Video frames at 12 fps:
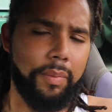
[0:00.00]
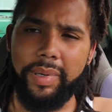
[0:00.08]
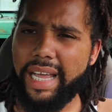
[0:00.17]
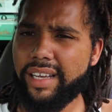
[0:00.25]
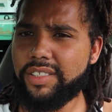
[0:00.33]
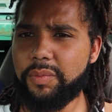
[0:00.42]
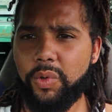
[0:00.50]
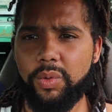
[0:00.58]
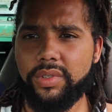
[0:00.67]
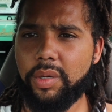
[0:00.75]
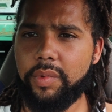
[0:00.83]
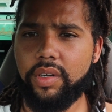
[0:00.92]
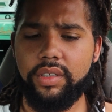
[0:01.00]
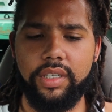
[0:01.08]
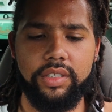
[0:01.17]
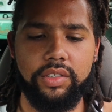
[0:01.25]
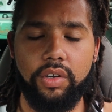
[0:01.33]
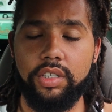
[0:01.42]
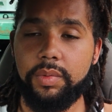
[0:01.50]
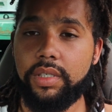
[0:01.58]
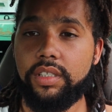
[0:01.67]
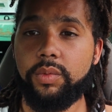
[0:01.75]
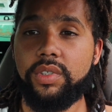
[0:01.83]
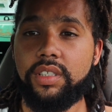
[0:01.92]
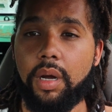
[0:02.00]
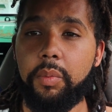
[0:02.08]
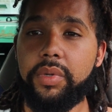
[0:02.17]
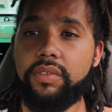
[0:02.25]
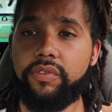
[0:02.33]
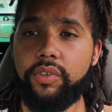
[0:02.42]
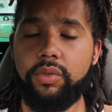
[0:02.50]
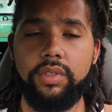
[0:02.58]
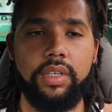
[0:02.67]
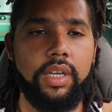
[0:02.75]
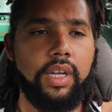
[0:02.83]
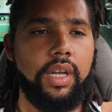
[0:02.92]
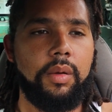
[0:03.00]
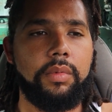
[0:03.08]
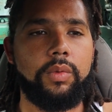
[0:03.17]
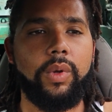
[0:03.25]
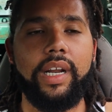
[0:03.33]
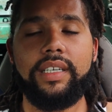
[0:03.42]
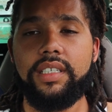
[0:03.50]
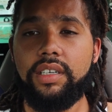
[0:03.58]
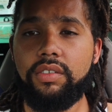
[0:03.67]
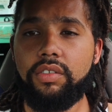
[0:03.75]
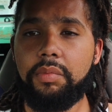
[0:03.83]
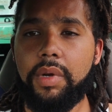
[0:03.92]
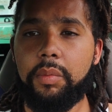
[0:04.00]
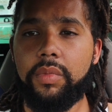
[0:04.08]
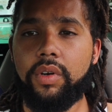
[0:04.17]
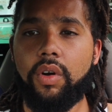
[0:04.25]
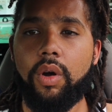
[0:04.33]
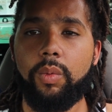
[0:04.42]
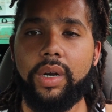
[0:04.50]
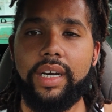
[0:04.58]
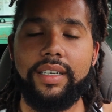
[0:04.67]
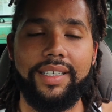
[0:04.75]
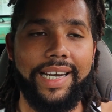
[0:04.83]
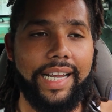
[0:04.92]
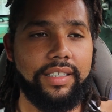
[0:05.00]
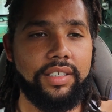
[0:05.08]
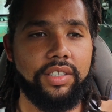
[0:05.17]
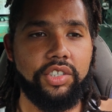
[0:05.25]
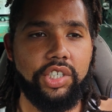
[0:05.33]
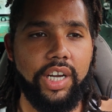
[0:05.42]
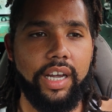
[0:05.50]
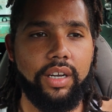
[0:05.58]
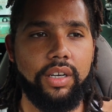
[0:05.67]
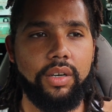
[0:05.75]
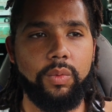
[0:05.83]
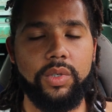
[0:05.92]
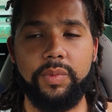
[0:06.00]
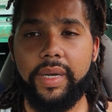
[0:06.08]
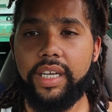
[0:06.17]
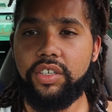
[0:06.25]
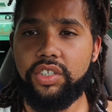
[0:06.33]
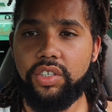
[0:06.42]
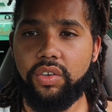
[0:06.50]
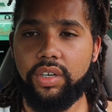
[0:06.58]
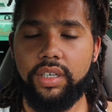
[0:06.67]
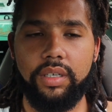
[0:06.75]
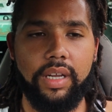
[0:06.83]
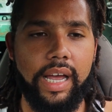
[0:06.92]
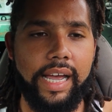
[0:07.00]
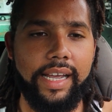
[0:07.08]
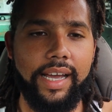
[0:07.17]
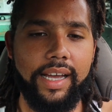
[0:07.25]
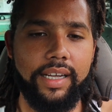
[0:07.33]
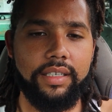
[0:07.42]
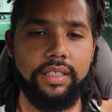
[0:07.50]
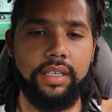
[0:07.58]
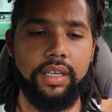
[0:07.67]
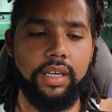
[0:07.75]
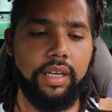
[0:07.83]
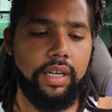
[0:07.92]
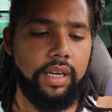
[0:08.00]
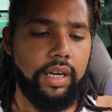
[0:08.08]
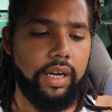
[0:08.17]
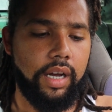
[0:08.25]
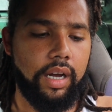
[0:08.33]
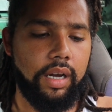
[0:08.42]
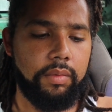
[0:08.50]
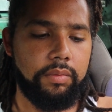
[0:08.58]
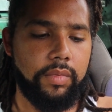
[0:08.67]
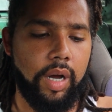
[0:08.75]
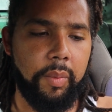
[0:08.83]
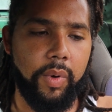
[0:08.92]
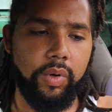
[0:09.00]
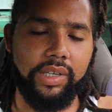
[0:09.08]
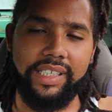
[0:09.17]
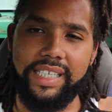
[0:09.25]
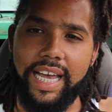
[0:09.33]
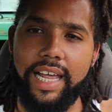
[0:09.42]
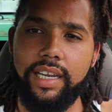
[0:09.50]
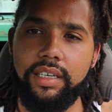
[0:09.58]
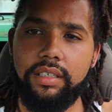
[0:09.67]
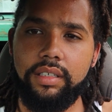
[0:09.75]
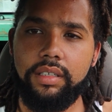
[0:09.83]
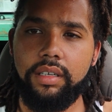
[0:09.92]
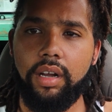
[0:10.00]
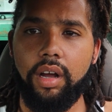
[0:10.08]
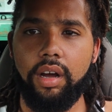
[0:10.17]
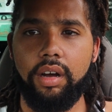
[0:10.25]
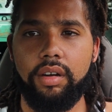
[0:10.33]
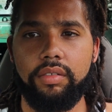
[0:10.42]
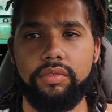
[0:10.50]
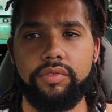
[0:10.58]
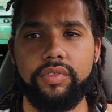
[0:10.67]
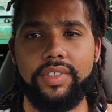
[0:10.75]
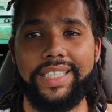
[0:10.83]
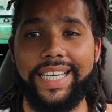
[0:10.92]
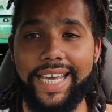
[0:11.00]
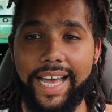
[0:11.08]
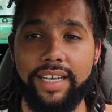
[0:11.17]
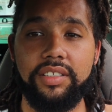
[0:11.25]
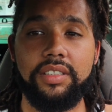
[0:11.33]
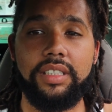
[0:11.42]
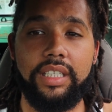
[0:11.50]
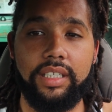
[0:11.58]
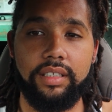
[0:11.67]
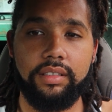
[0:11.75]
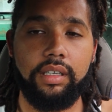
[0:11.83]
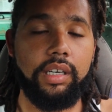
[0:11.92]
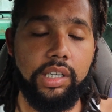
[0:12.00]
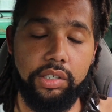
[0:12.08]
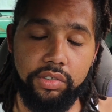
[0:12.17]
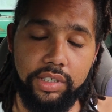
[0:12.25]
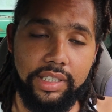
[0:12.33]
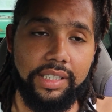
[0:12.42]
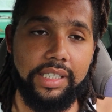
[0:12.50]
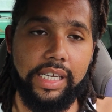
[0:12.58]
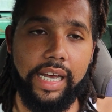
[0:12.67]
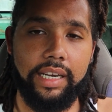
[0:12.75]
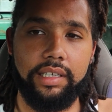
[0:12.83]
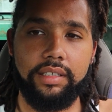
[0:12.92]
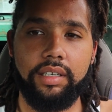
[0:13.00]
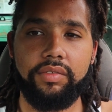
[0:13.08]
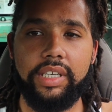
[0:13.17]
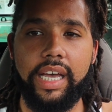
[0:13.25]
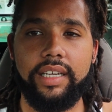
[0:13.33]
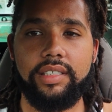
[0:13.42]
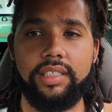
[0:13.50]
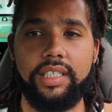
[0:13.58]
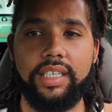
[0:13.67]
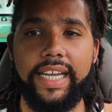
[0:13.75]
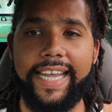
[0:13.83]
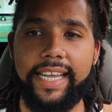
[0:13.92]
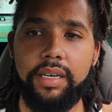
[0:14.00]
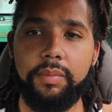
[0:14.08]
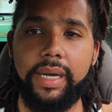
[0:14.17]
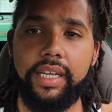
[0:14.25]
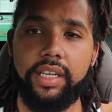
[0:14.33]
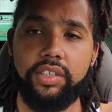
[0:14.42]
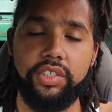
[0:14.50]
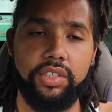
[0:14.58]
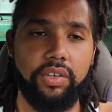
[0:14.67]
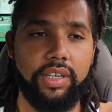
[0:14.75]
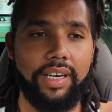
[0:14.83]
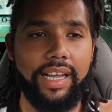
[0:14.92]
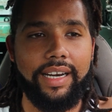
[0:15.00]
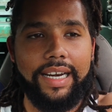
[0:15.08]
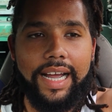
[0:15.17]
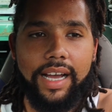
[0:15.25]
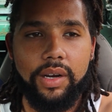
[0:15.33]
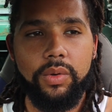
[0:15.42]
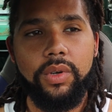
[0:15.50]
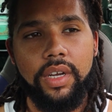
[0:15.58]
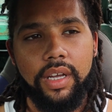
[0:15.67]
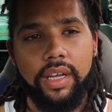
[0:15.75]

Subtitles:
of black smoke was coming out the exhaust because it was dumping fuel. But what I didn't remember, or what I neglected to check, was my engine oil. I had about a gallon of gasoline, literally a gallon of gasoline in my engine oil, and now